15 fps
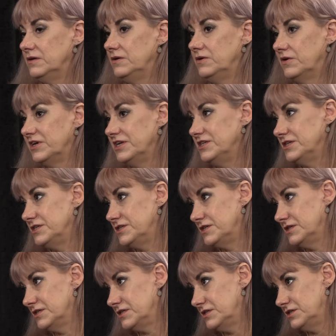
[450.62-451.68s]

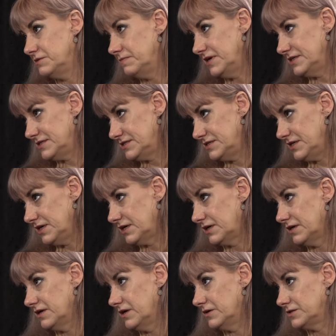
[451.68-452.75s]
non-Indigenous
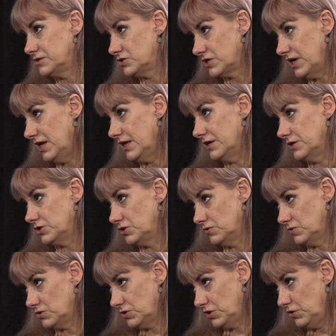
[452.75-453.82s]
domestic Australian
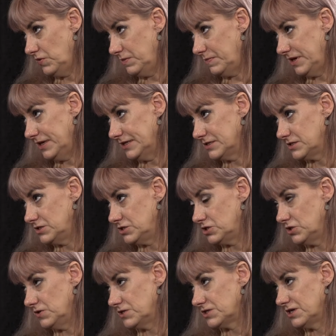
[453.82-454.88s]
children who had been
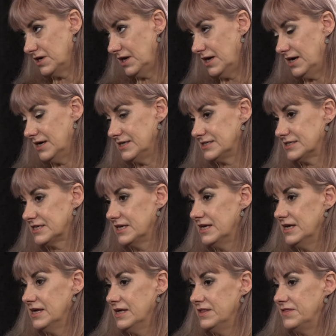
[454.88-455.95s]
institutionalised.
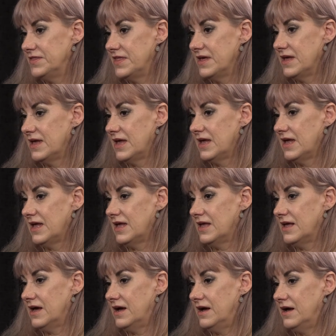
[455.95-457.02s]

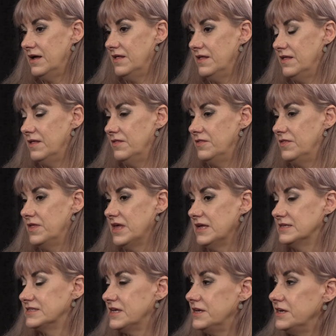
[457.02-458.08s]
uh, the
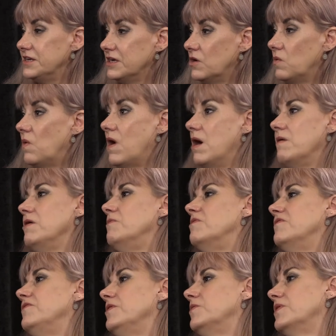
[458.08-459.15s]
Senate inquiry
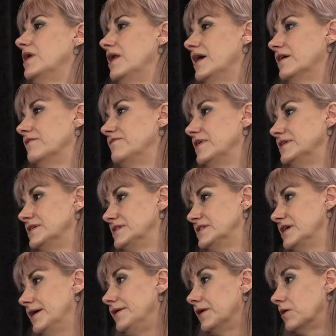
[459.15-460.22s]
revealed a lack of
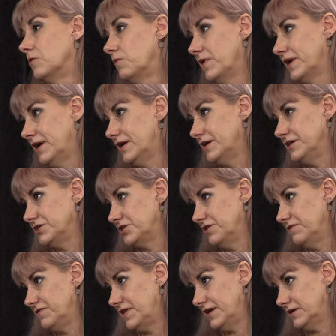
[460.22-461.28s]
understanding or recognition
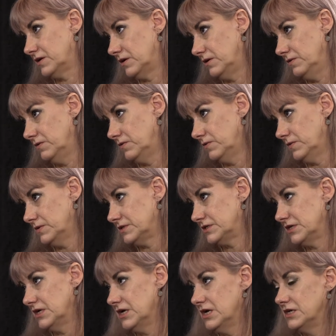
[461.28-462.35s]
of that cohort.
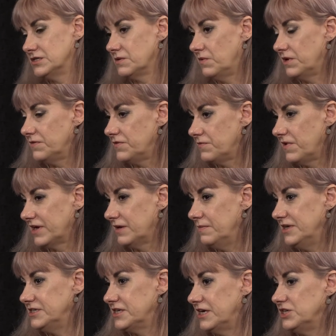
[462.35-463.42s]
So, one of the
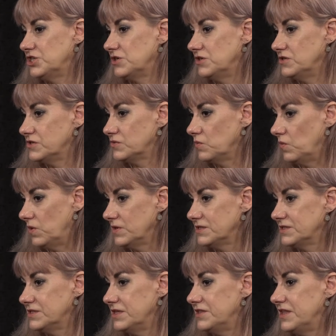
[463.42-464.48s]
recommendations
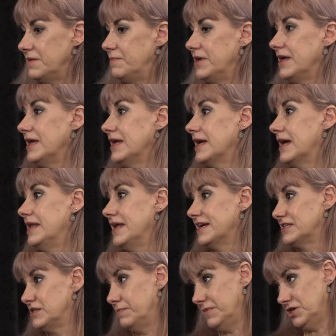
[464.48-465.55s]
was that there be an
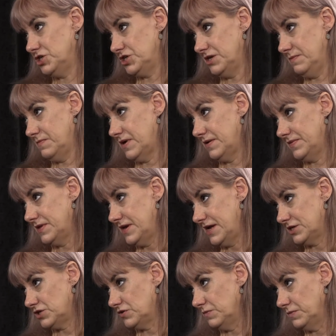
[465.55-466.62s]
exhibition at the
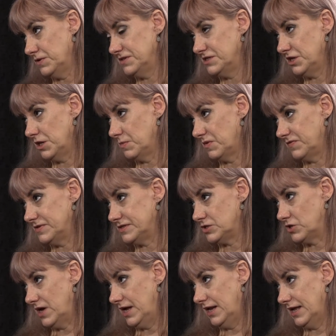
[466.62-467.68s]
National Museum of
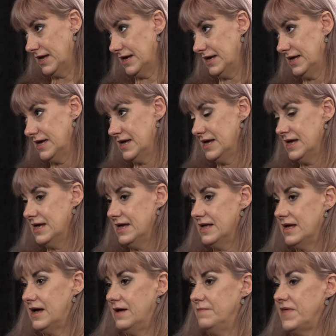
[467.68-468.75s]
Australia.
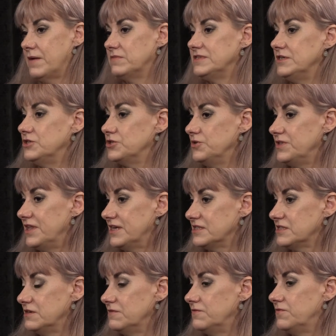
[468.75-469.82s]
Mm-hmm. um, that was in
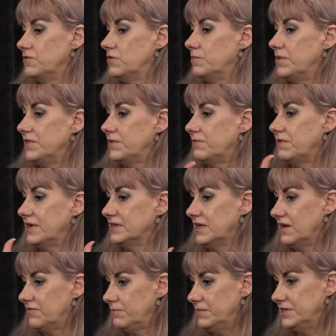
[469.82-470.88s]
2004, but the Rudd
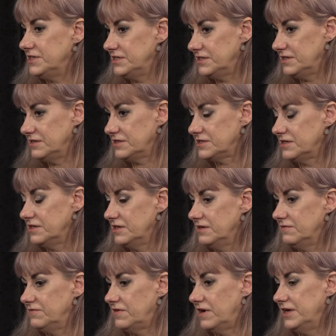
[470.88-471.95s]
government didn't
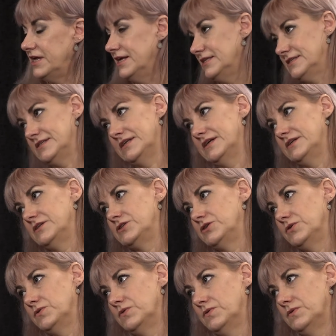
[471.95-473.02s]
finance it
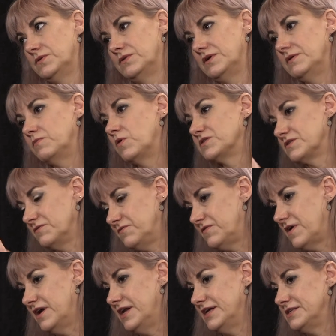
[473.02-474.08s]
until, it wasn't
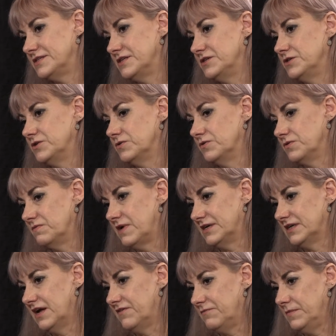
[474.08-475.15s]
financed until the
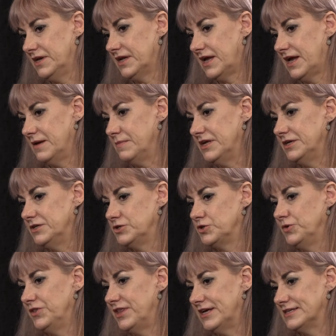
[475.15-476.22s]
Rudd government came in in
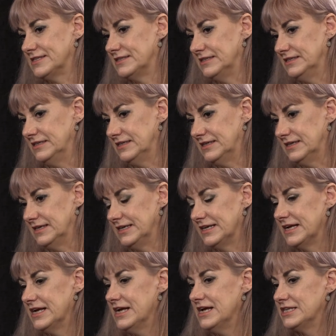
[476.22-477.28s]
2009.
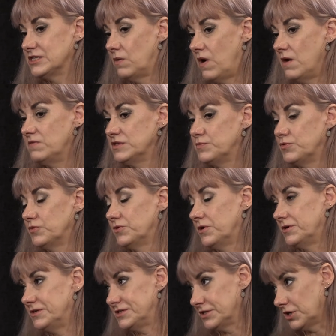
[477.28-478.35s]
So I was brought
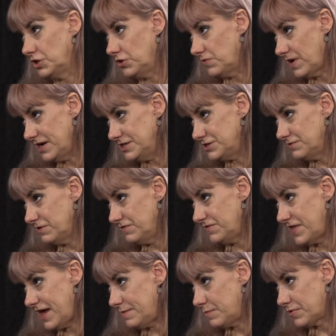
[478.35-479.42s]
on as a curator of
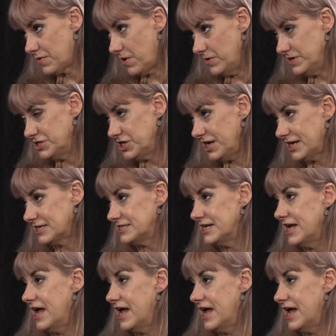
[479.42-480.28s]
that project